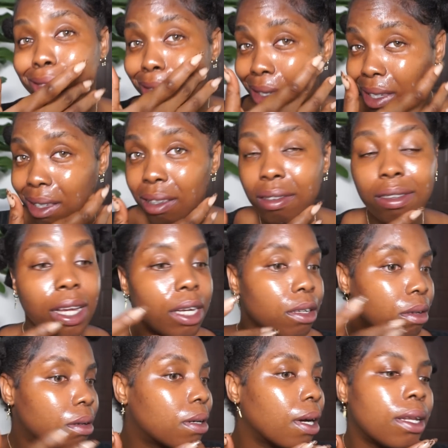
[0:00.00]
things that
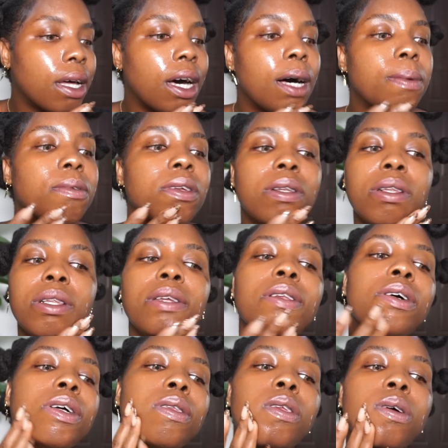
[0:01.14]
you can absolutely
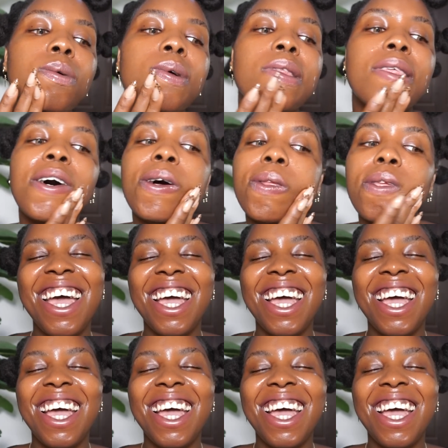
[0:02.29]
not do without.